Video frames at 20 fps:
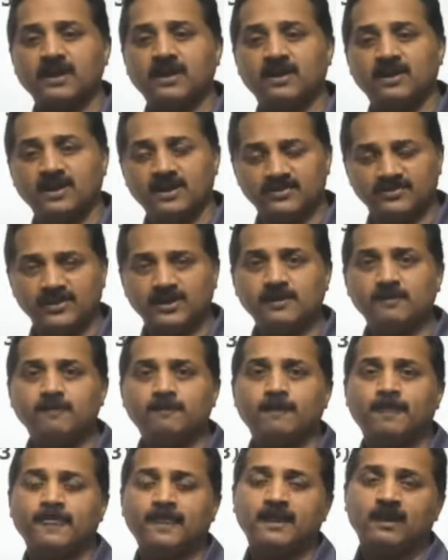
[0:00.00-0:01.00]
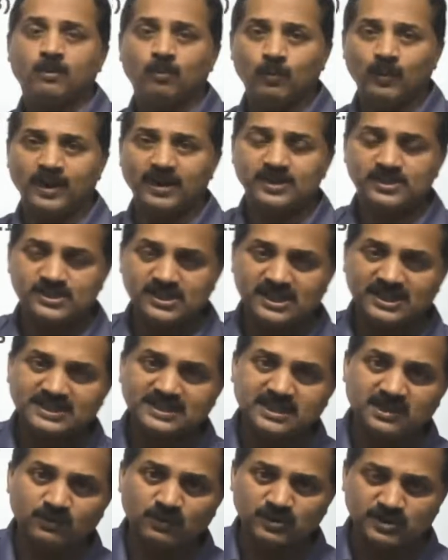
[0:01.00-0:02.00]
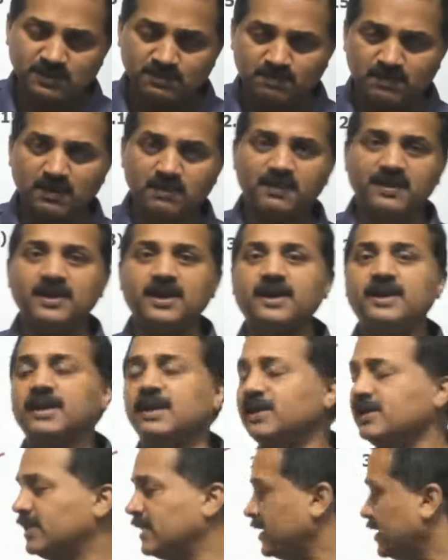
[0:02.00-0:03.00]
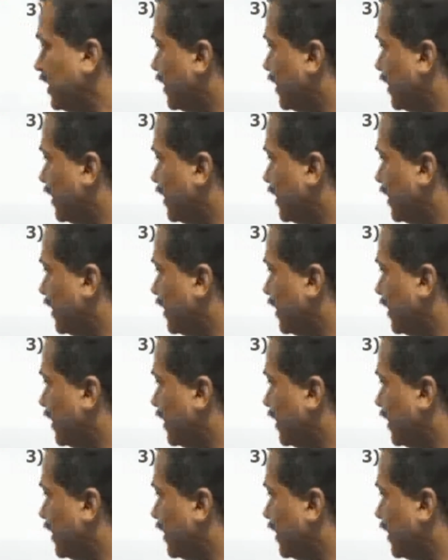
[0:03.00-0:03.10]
Listen, when GST was implemented in the year